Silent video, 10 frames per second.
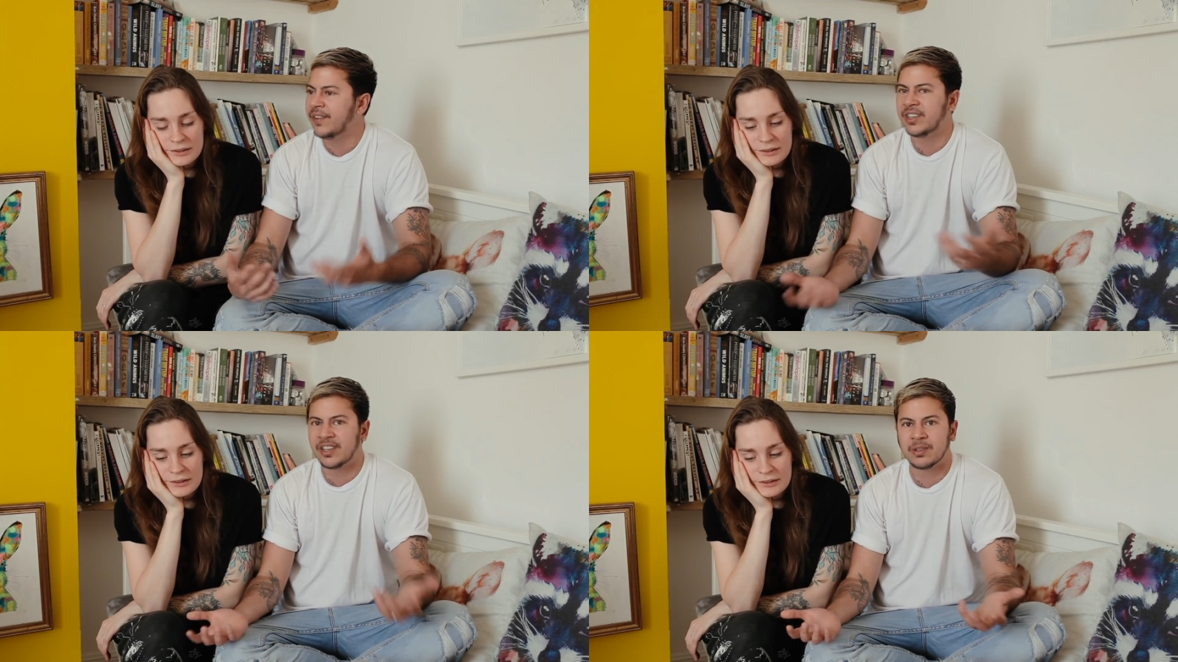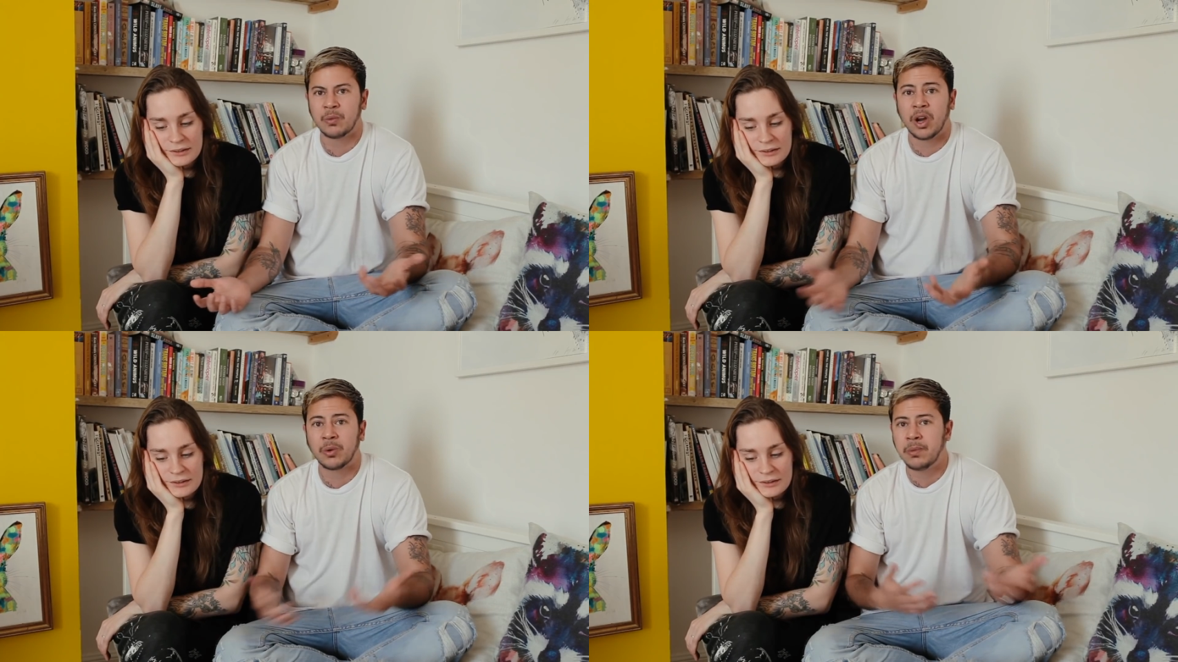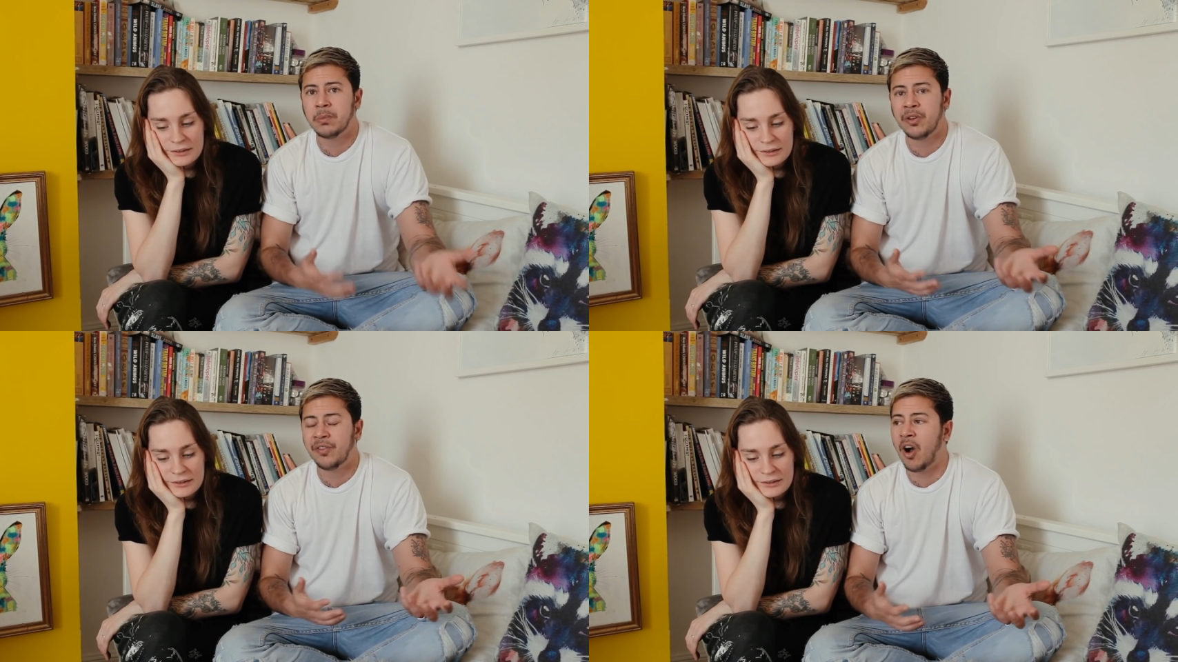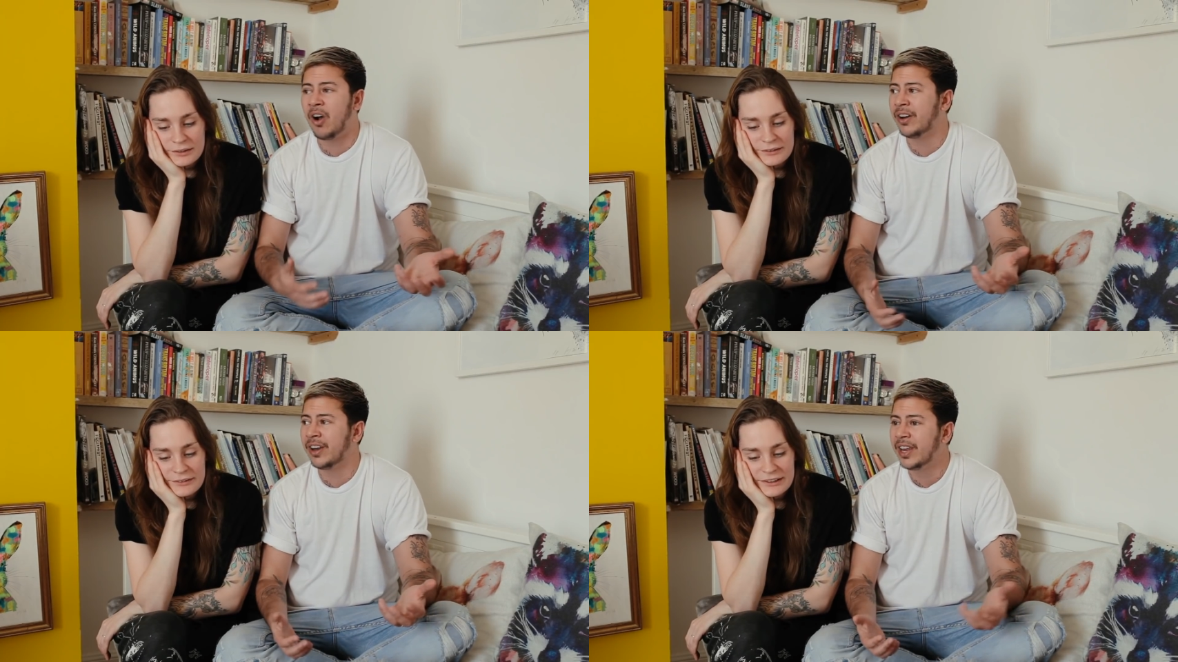Speaker 1: If it doesn't work, we move
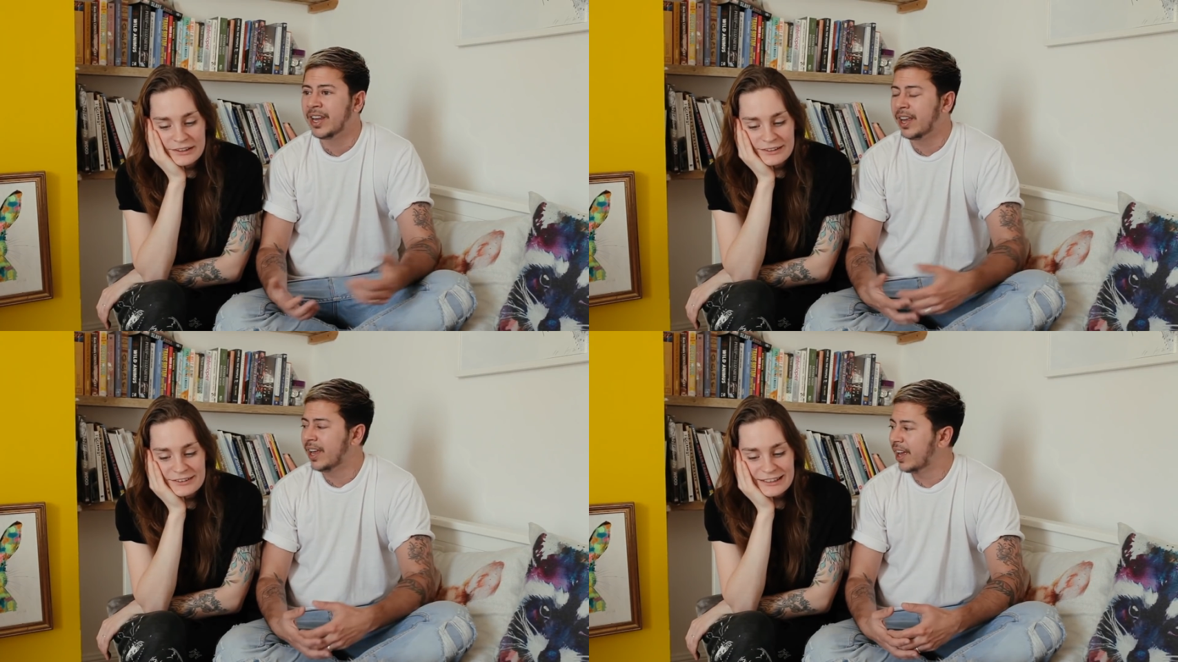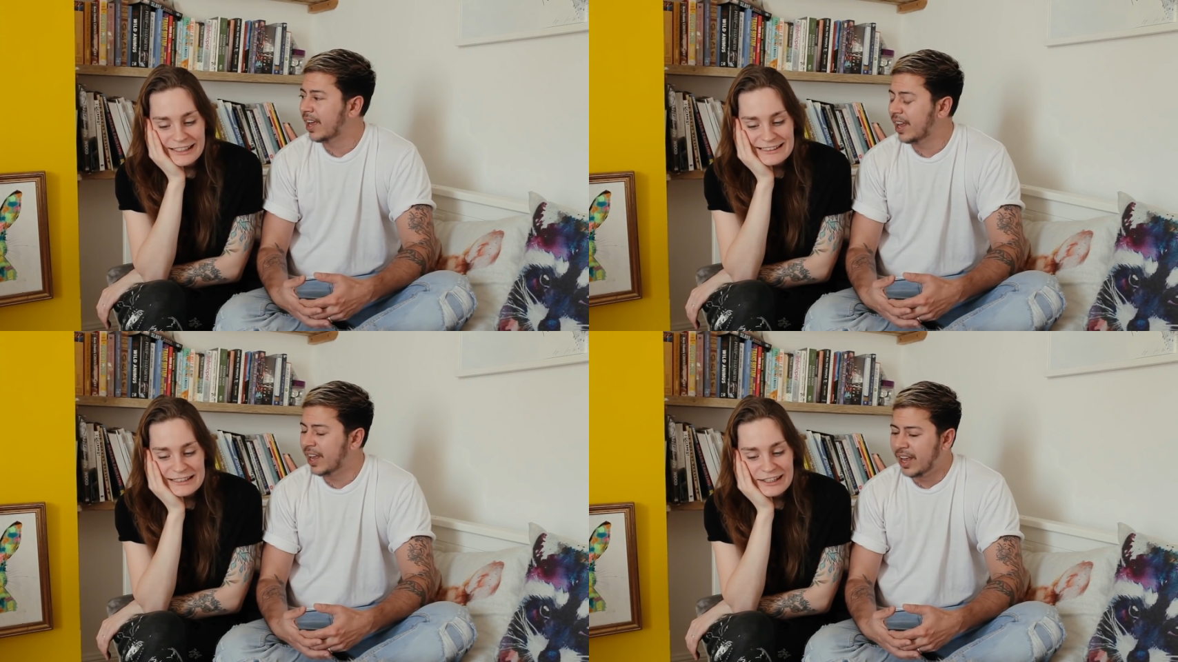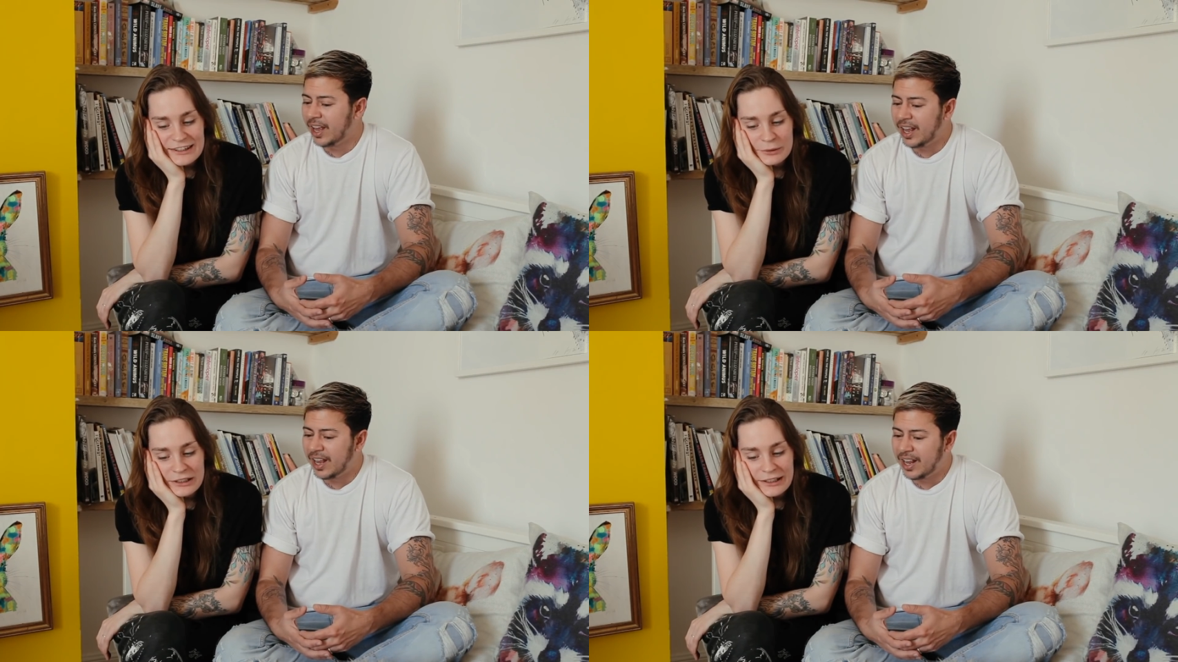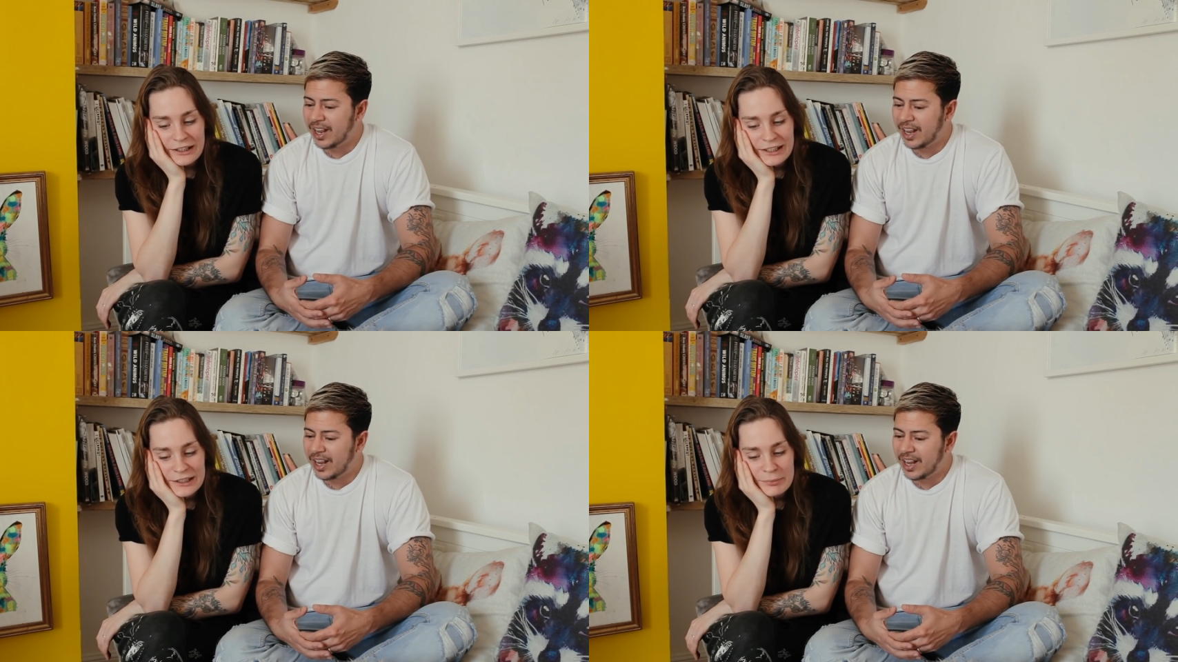on.
Speaker 2: Didn't Jess think they were
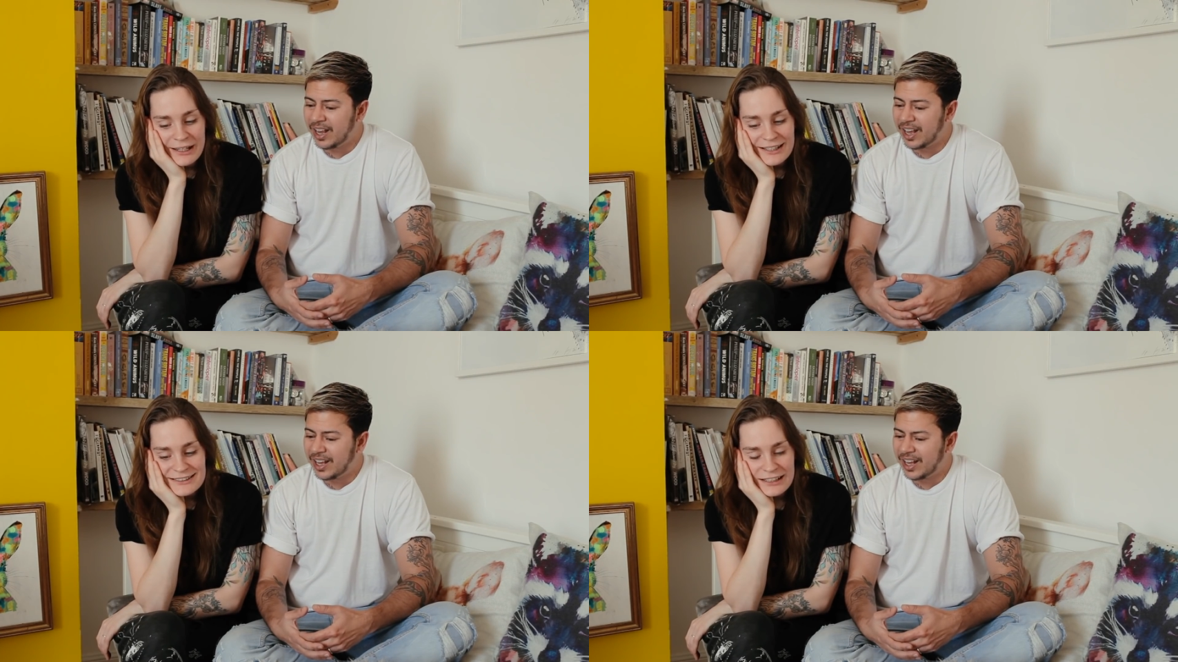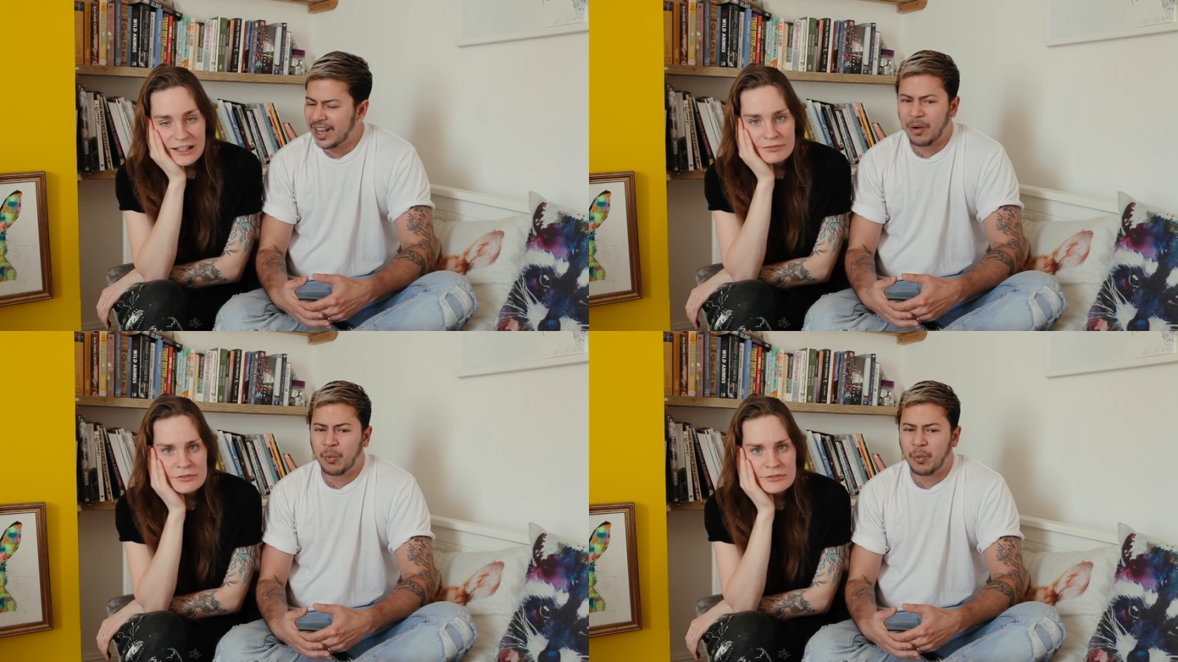gay in a past life?